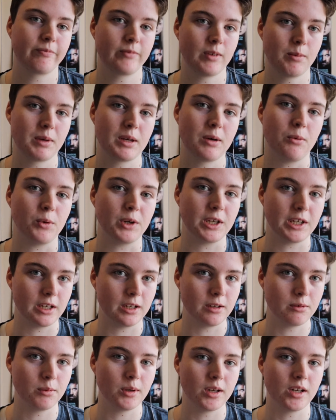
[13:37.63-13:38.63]
a bit
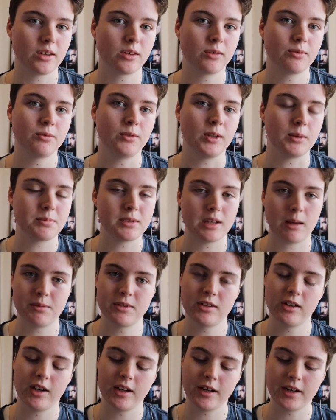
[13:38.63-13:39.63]
weird when it's flipped
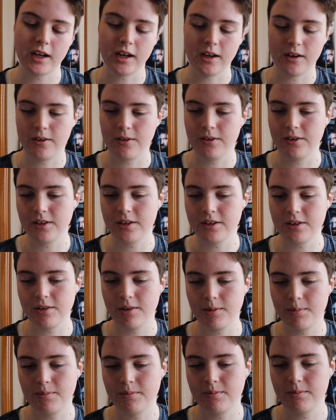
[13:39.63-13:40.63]
upside down in
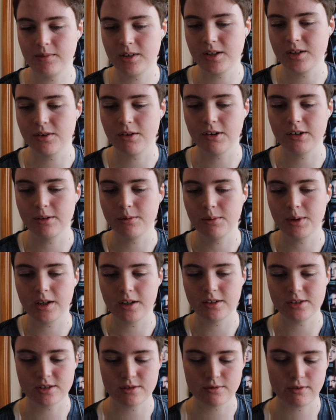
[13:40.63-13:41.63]
your
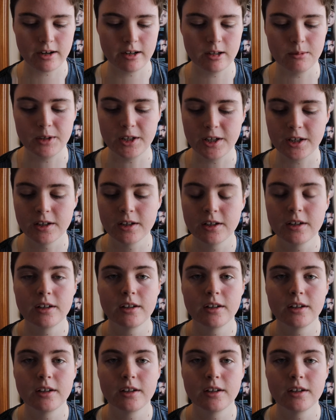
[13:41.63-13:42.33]
underwear just randomly.